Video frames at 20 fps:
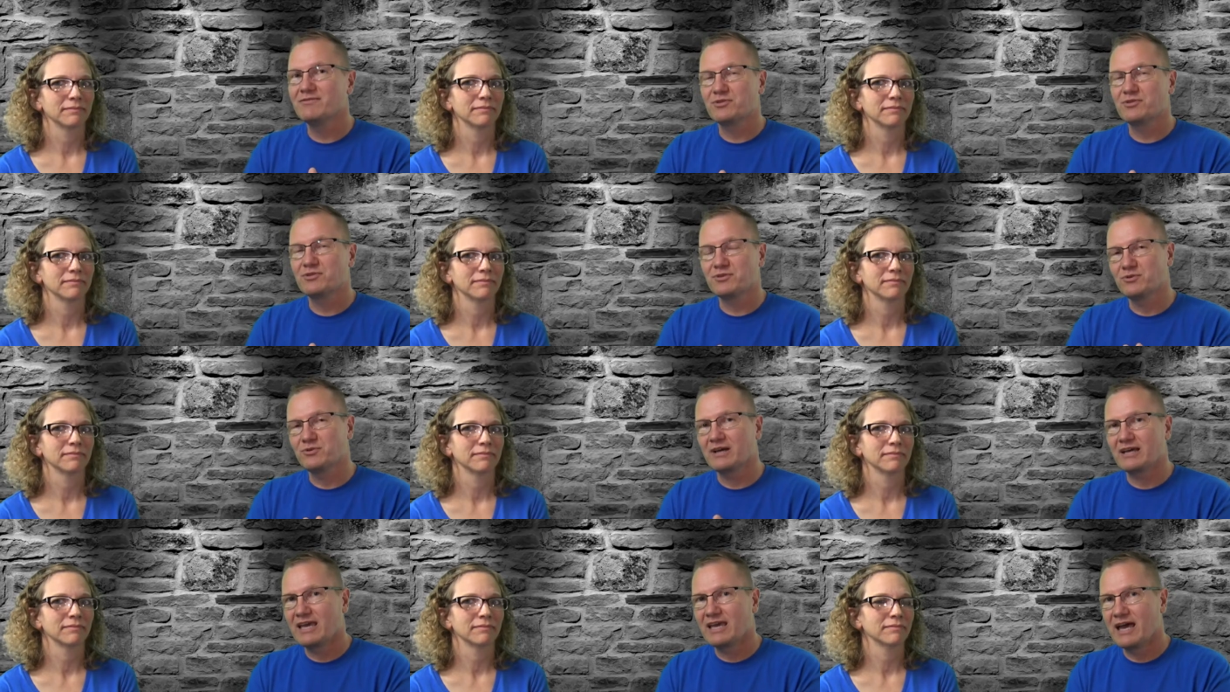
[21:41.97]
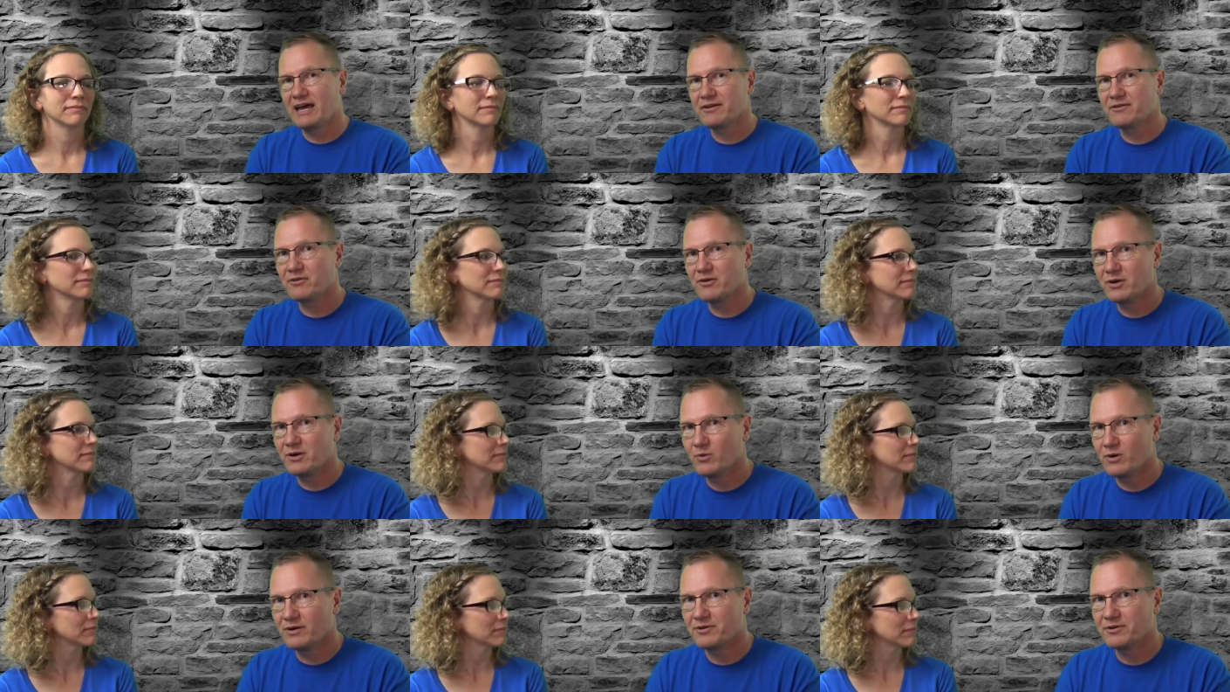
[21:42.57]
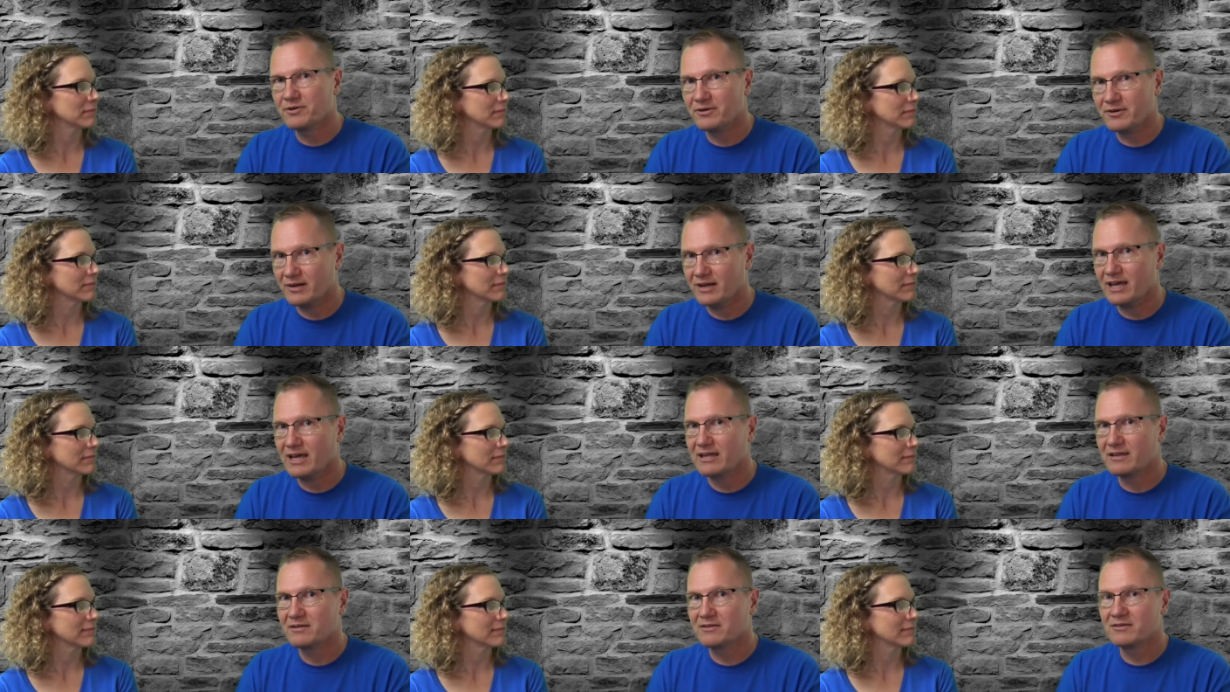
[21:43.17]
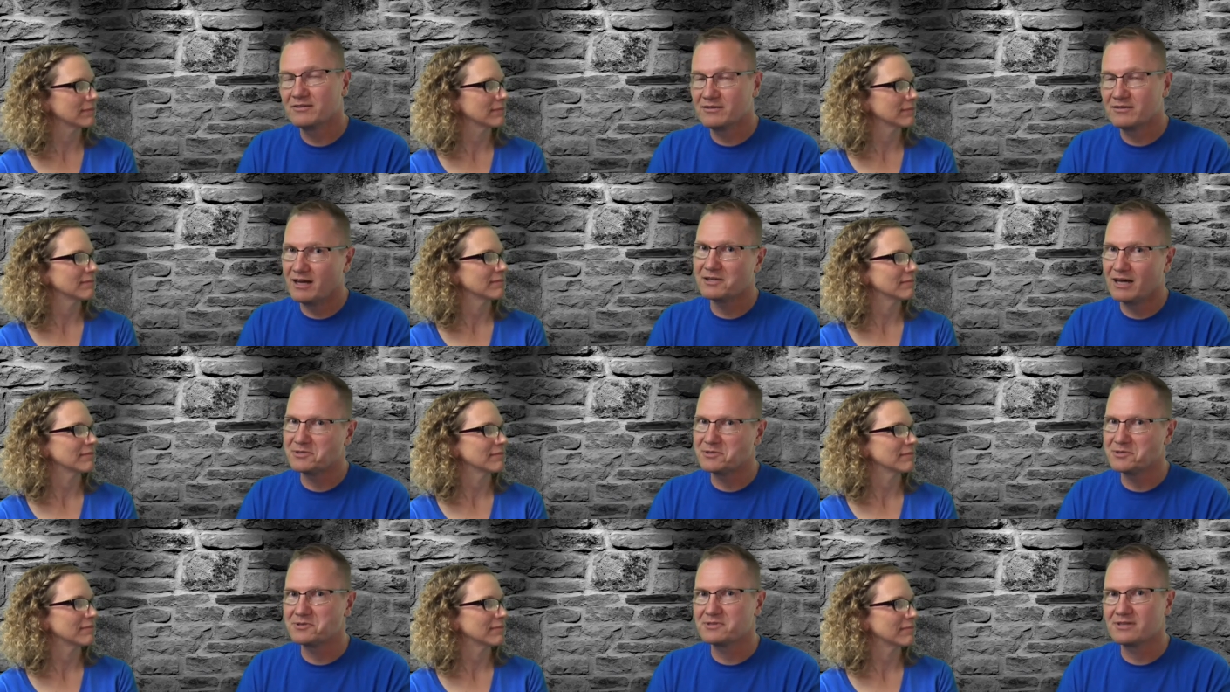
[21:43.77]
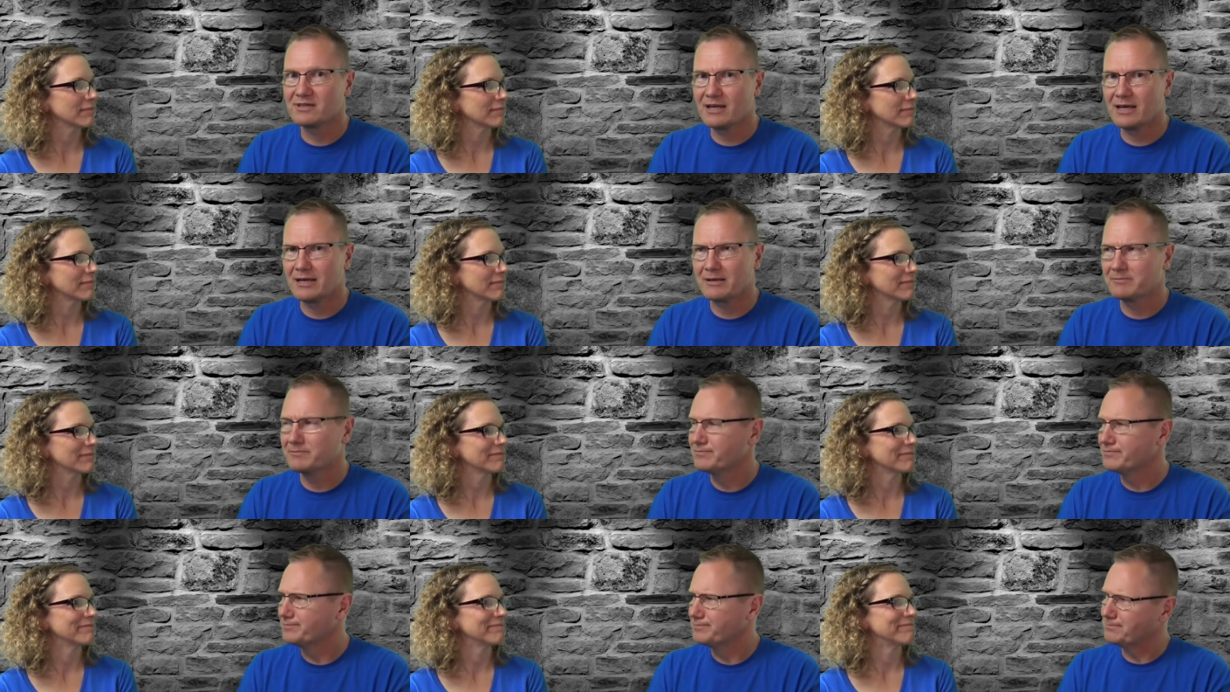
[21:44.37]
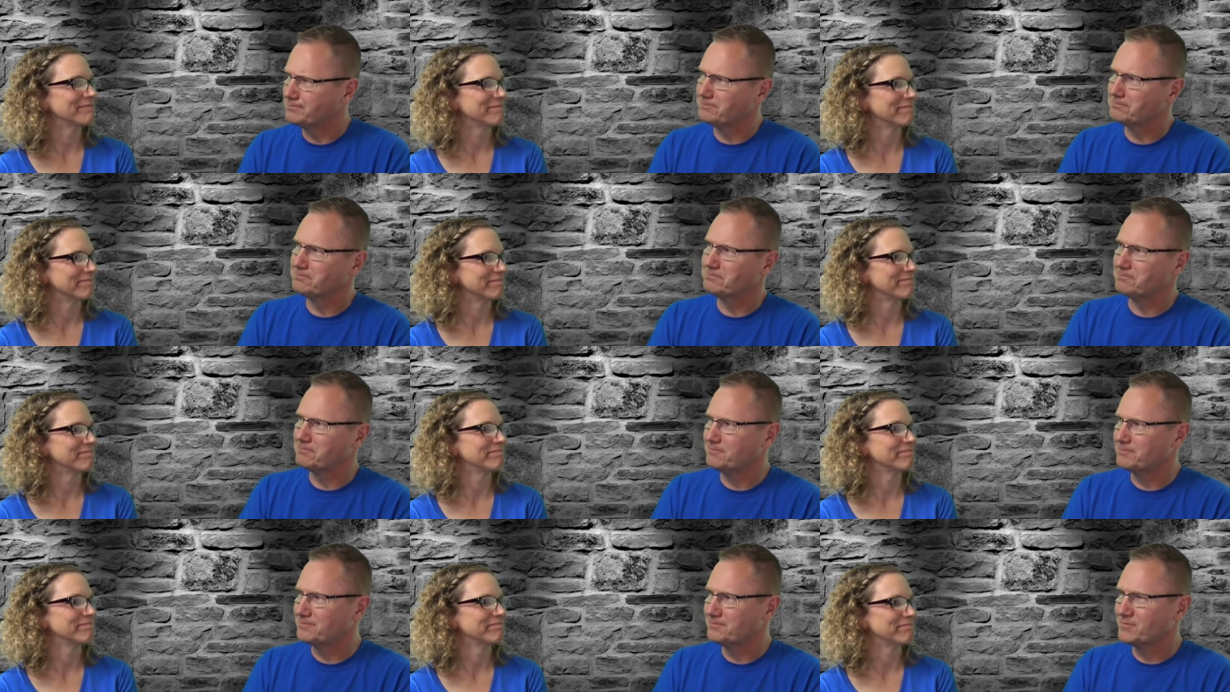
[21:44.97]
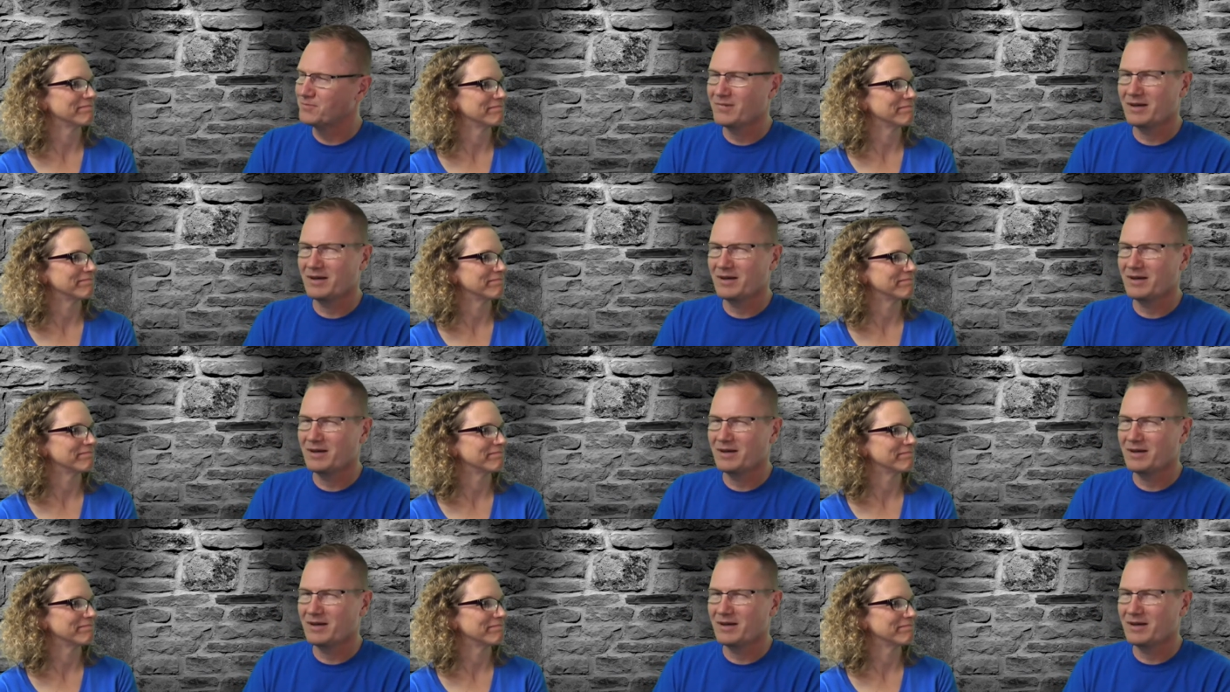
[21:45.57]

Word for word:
Speaker 1: through a Category 1 hurricane on Tuesday night. Well,